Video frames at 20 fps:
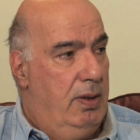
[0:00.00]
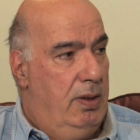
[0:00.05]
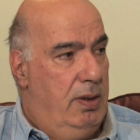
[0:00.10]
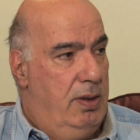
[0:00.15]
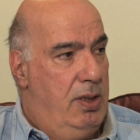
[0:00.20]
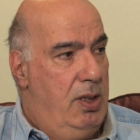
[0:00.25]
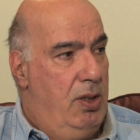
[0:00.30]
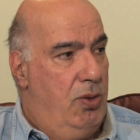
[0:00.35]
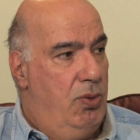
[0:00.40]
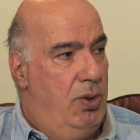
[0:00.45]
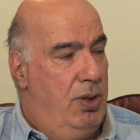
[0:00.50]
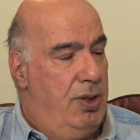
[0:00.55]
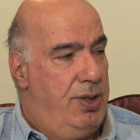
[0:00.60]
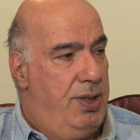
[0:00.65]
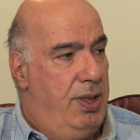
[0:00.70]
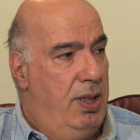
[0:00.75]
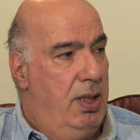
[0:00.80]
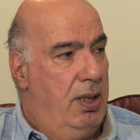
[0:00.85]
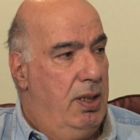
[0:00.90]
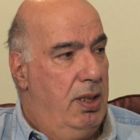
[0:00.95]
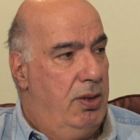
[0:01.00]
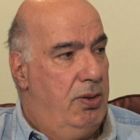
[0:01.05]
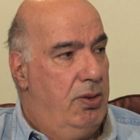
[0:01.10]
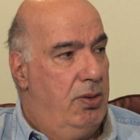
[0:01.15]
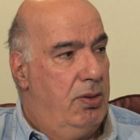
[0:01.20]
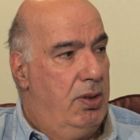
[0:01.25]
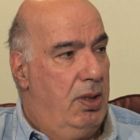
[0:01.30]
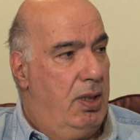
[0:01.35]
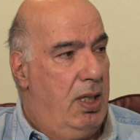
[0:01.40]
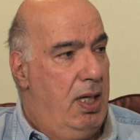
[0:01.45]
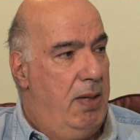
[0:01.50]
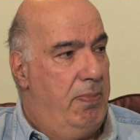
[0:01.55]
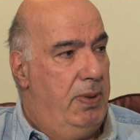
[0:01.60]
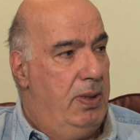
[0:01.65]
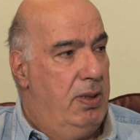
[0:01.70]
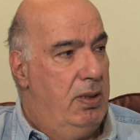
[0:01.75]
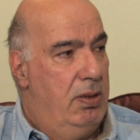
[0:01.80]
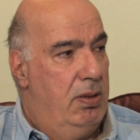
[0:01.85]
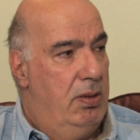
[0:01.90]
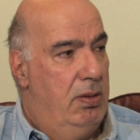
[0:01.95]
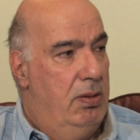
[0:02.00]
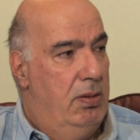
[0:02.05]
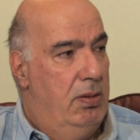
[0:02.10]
It's the worst thing that you could happen